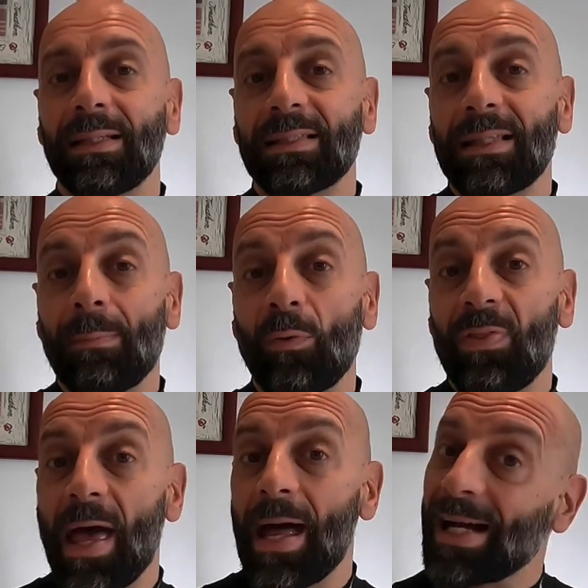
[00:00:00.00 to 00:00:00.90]
some of
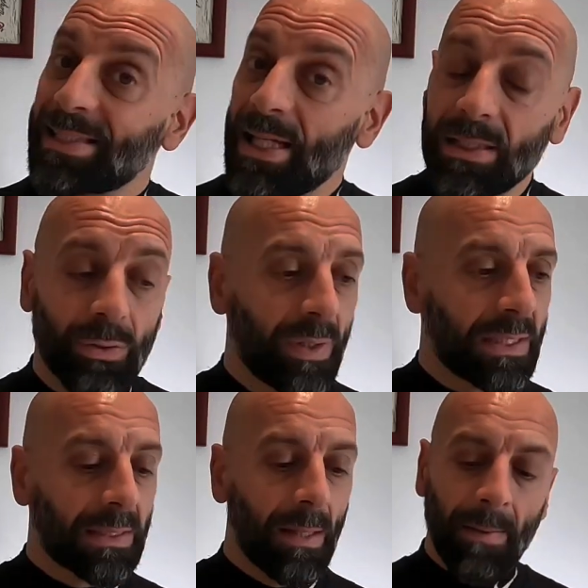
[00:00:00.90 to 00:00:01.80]
their
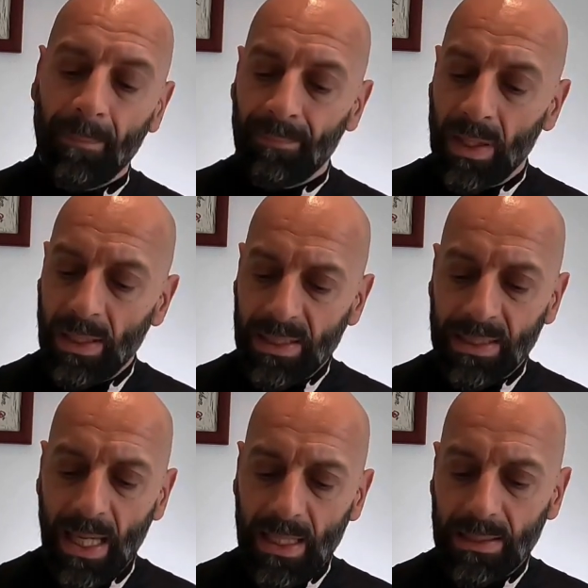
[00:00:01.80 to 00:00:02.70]
accessories. In this
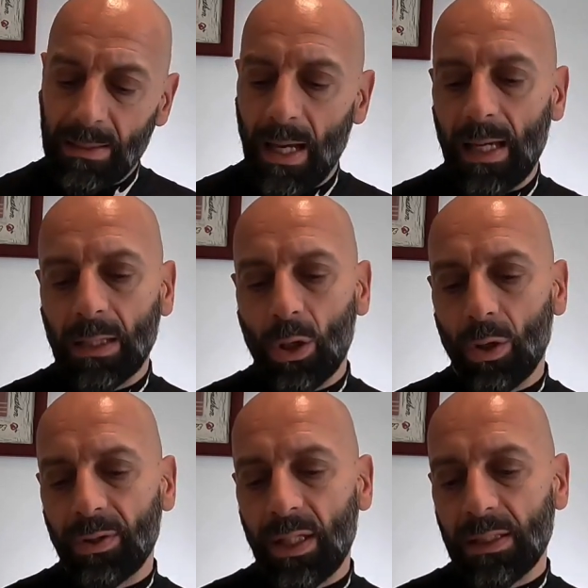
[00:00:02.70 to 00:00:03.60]
case, I
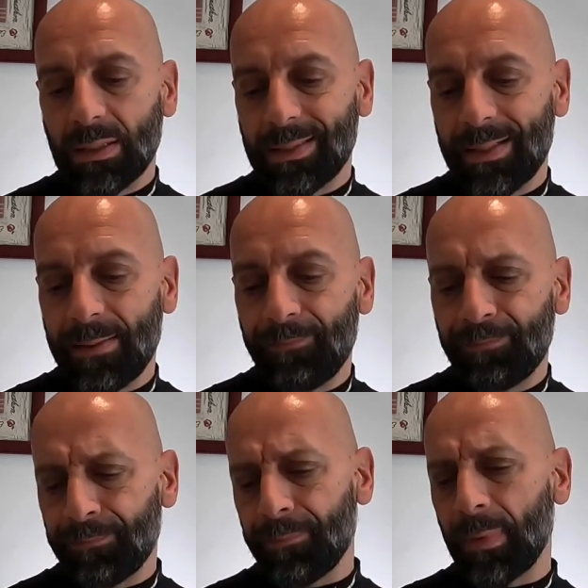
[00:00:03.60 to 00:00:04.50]
got this
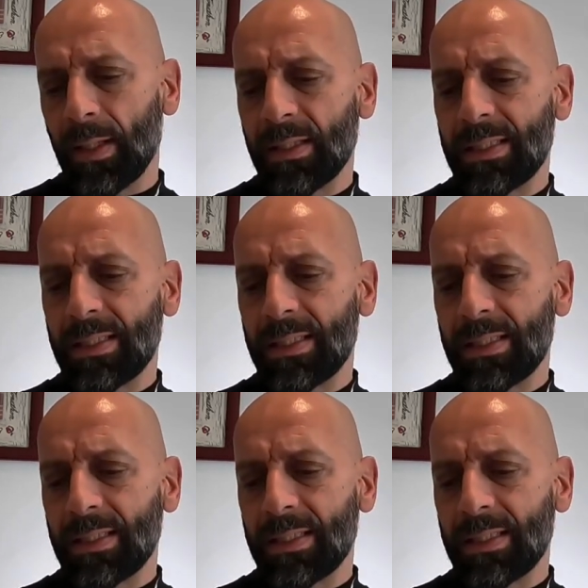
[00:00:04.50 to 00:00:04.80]
um,